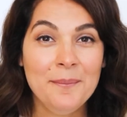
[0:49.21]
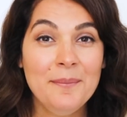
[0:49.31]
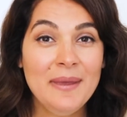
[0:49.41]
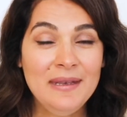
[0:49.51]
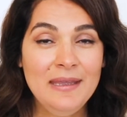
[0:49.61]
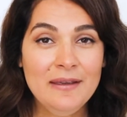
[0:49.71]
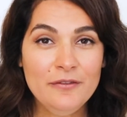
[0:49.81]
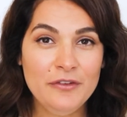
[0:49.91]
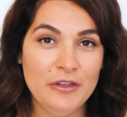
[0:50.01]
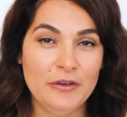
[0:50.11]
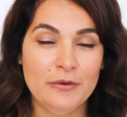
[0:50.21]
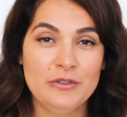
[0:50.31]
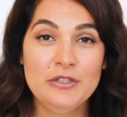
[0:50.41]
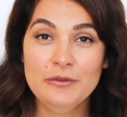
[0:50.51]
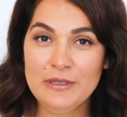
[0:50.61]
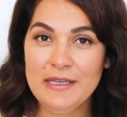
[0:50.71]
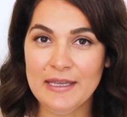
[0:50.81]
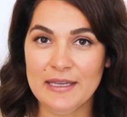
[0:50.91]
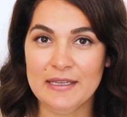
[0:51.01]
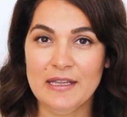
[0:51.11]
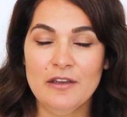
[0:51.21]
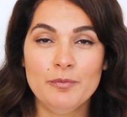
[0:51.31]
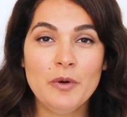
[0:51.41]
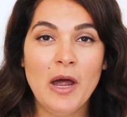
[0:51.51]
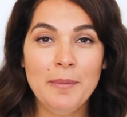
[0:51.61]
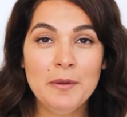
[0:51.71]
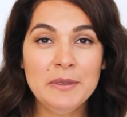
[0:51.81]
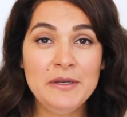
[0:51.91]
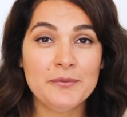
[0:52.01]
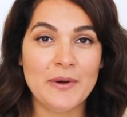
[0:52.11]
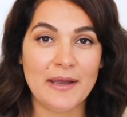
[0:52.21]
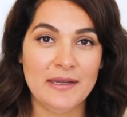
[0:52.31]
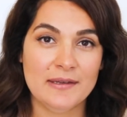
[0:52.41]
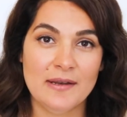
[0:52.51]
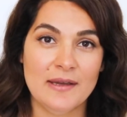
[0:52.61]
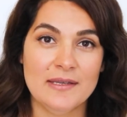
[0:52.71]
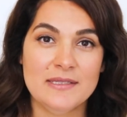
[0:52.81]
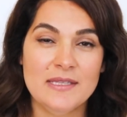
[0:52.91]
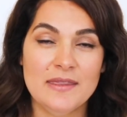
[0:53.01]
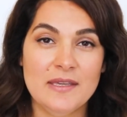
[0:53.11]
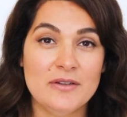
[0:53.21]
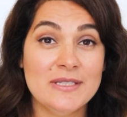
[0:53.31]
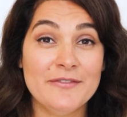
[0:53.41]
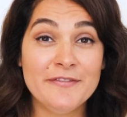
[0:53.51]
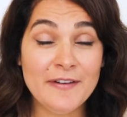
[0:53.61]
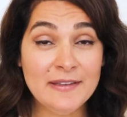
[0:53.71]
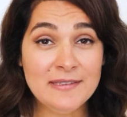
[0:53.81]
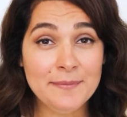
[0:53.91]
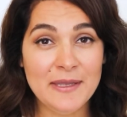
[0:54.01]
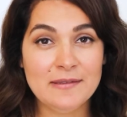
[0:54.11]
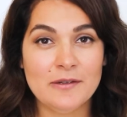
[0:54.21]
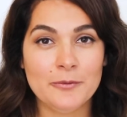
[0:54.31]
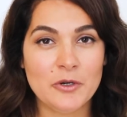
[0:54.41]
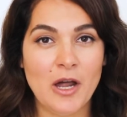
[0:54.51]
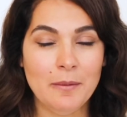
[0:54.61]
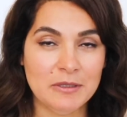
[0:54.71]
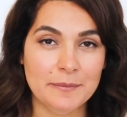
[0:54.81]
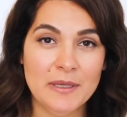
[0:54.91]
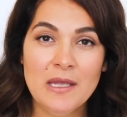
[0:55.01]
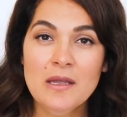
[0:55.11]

Many of you tuning in have probably recognized that there's a fundamental problem,